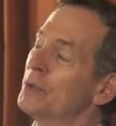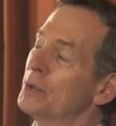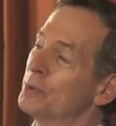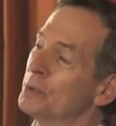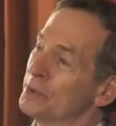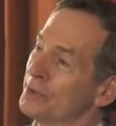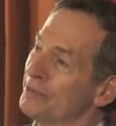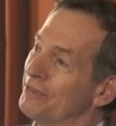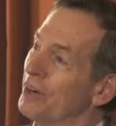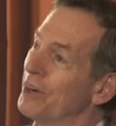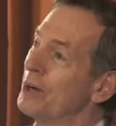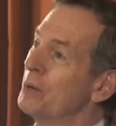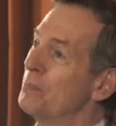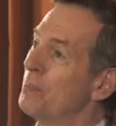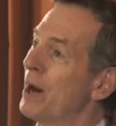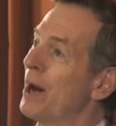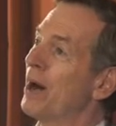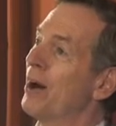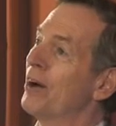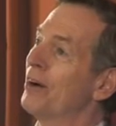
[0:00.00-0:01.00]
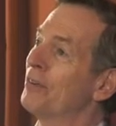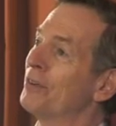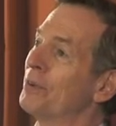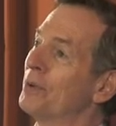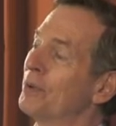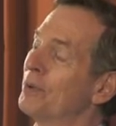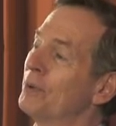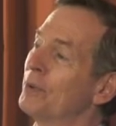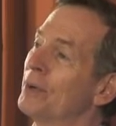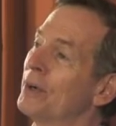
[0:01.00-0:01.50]
which was a very
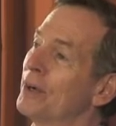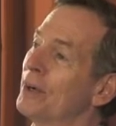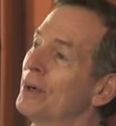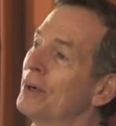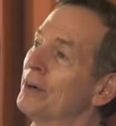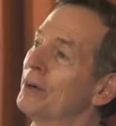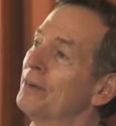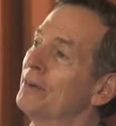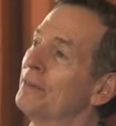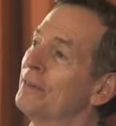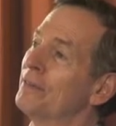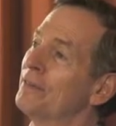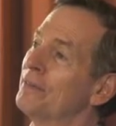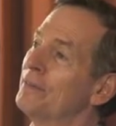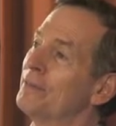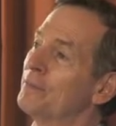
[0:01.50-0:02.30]
powerful